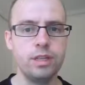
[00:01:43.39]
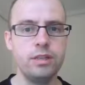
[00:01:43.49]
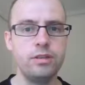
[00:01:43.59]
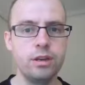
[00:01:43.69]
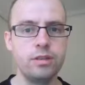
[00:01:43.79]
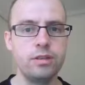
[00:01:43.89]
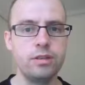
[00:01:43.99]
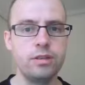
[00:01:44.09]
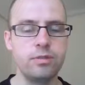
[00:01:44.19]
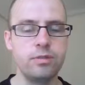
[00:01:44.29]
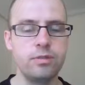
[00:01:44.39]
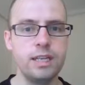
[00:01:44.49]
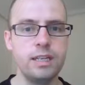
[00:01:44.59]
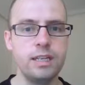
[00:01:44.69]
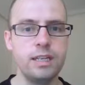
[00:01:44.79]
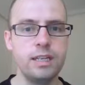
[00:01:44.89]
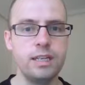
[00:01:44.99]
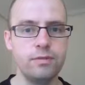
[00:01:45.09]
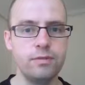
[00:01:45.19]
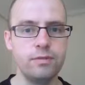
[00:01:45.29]
does something instead
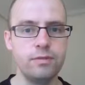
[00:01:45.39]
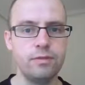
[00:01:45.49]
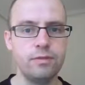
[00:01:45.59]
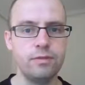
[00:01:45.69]
of you.